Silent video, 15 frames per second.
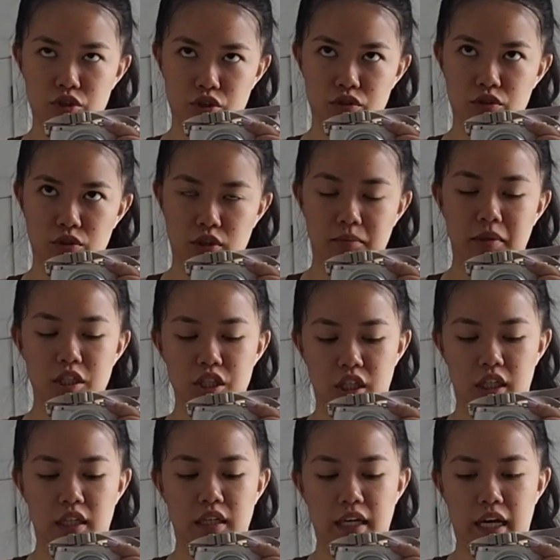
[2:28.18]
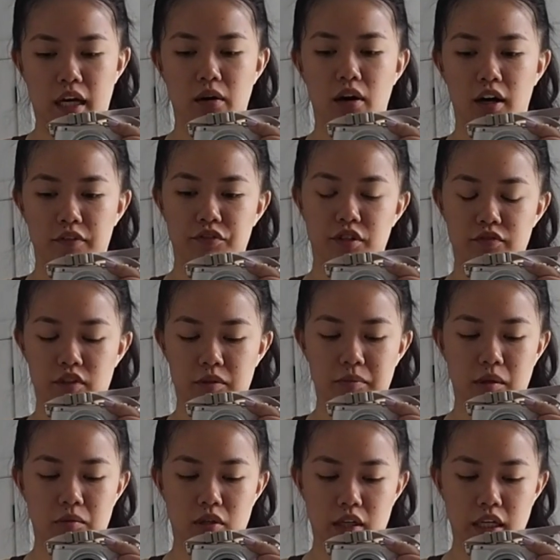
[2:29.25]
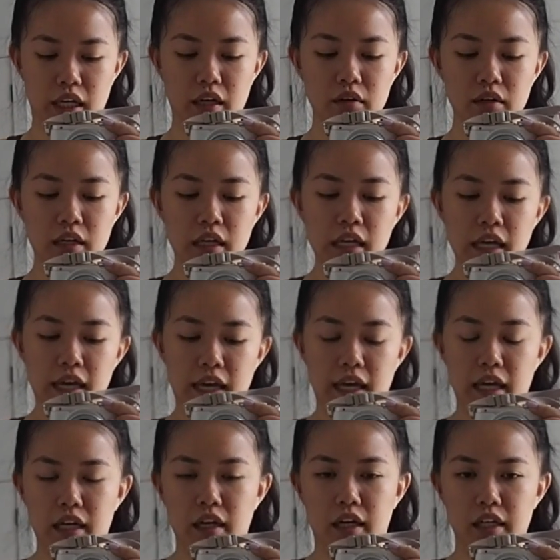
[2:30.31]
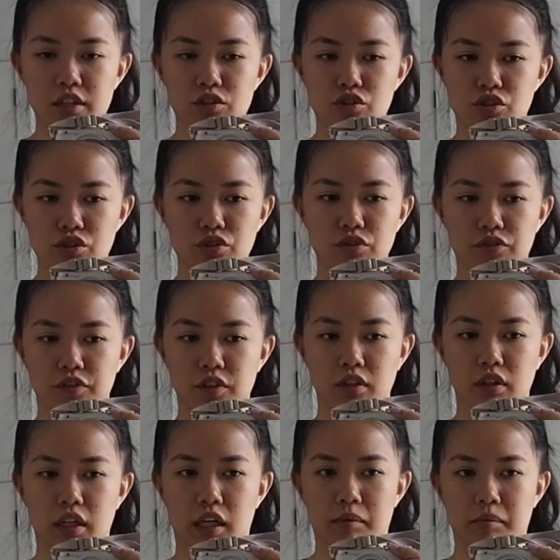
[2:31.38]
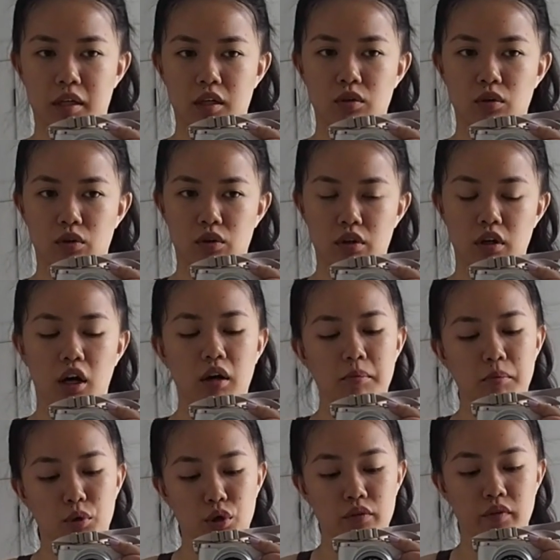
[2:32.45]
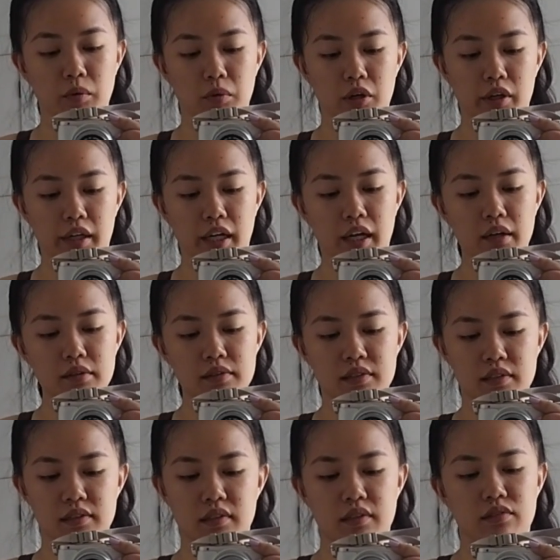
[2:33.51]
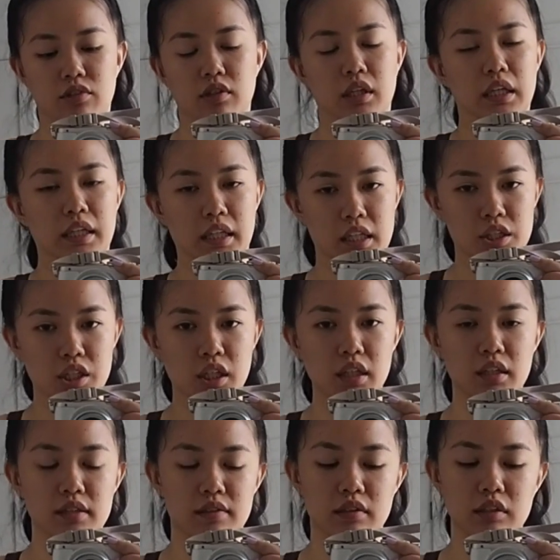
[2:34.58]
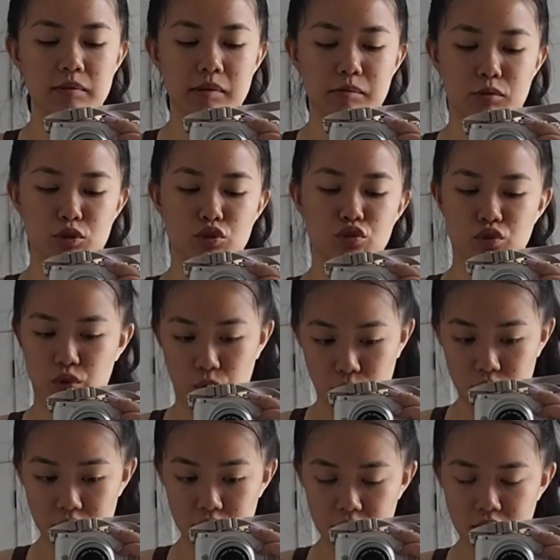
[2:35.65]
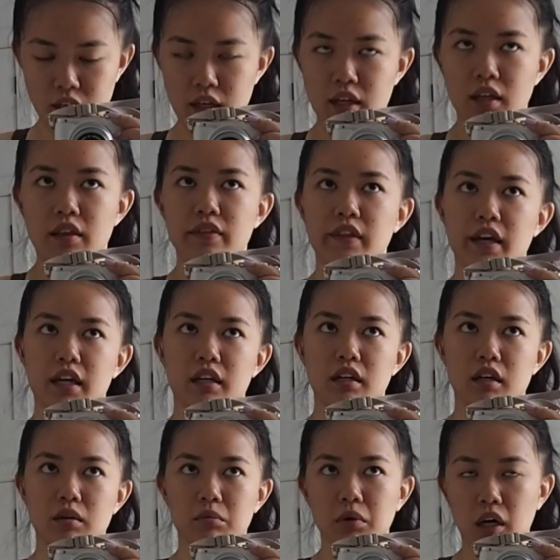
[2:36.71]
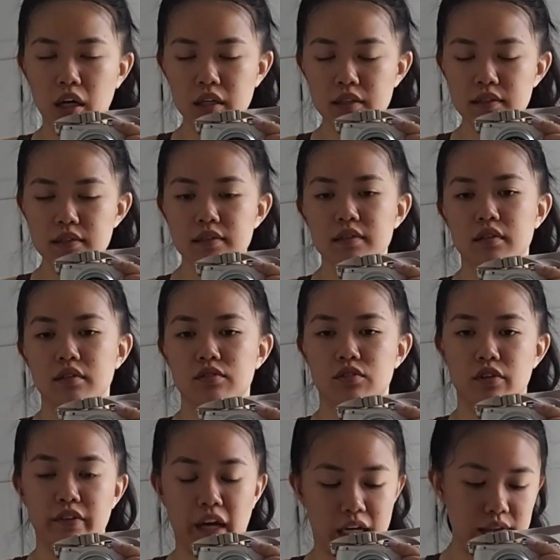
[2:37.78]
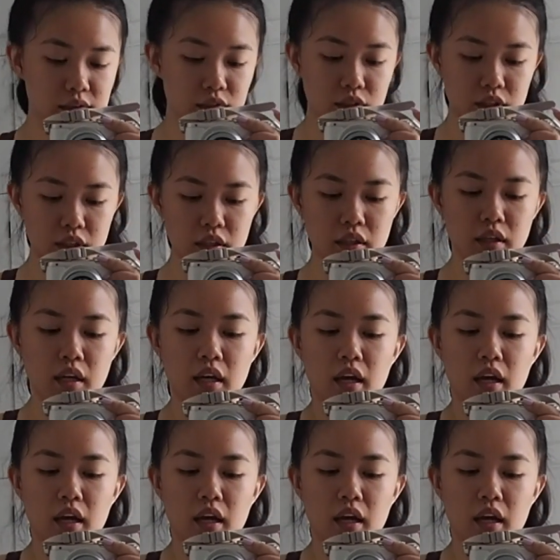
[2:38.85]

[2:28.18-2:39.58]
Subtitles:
doing my check-in now after I've done my workout, and I do feel like my core got more of a workout since I started engaging. It's a little bit more sore than it was, so that's good.